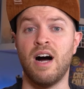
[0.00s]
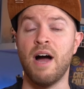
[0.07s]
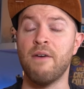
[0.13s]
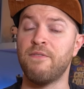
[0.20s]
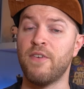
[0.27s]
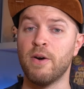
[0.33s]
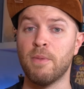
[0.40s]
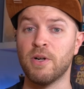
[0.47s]

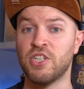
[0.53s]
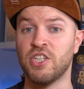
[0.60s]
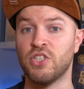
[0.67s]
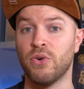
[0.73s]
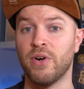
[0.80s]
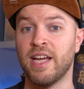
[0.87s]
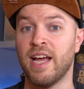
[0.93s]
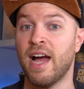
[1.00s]
I'm very much
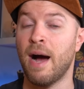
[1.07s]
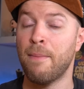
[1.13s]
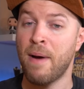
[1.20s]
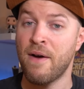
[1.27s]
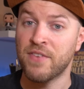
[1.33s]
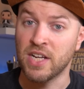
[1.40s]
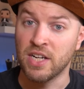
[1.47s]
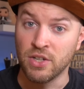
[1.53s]
enjoying it. I'm
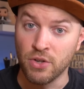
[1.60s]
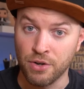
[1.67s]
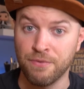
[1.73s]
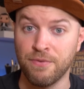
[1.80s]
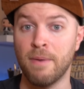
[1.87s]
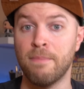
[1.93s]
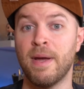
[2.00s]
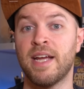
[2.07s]
having a lot of
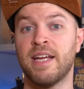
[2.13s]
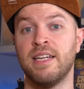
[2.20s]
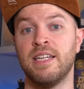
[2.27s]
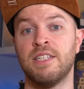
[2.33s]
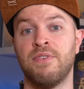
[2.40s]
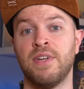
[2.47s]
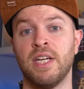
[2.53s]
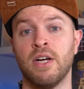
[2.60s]
fun making
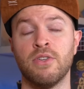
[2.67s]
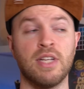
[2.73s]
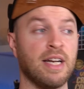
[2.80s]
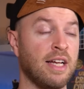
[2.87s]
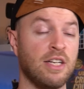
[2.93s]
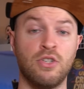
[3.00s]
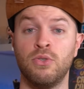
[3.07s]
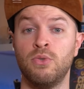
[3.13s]
these videos, and
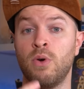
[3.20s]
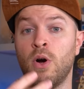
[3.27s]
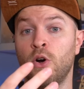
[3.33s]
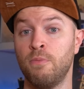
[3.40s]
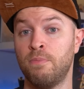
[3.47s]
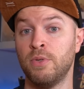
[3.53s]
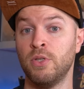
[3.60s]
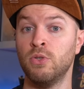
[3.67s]
I do
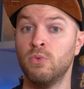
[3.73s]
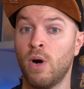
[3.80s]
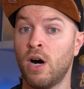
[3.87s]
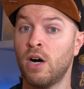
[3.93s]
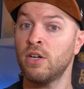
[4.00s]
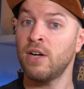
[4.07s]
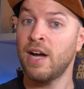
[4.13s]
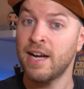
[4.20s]
hope you
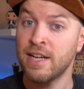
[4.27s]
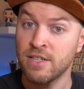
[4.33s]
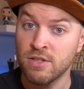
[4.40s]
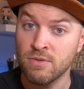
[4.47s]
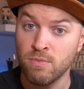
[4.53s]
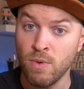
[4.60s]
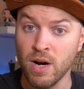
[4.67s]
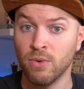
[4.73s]
are
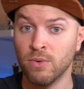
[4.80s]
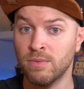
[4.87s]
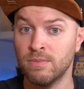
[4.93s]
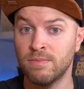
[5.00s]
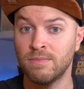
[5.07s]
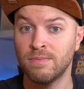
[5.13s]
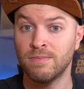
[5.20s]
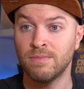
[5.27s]
as well.
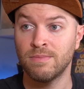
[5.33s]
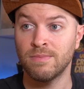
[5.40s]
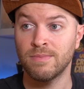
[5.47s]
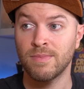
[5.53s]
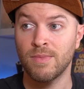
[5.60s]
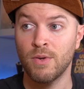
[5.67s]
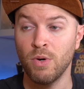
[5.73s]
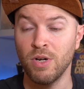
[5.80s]

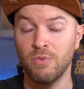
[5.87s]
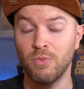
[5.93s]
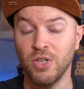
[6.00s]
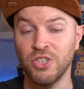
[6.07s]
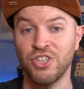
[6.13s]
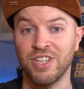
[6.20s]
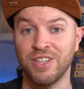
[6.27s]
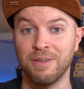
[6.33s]

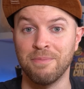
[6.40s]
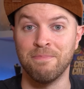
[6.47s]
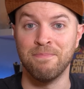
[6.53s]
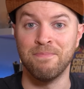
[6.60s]
Watching them.